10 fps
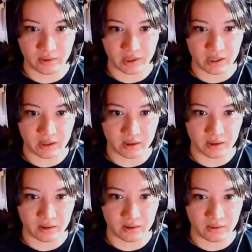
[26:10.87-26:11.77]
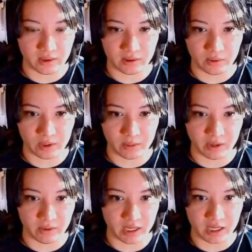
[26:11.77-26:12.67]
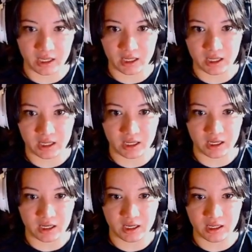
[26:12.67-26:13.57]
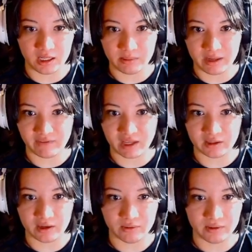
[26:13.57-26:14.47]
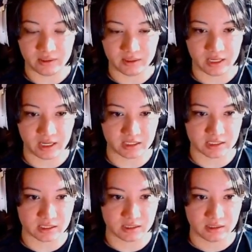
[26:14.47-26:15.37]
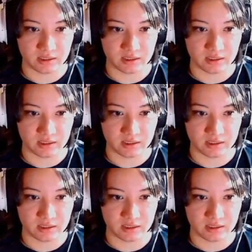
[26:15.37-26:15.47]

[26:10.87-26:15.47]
No! I don't know where I'm going. Let me have that though. Thanks.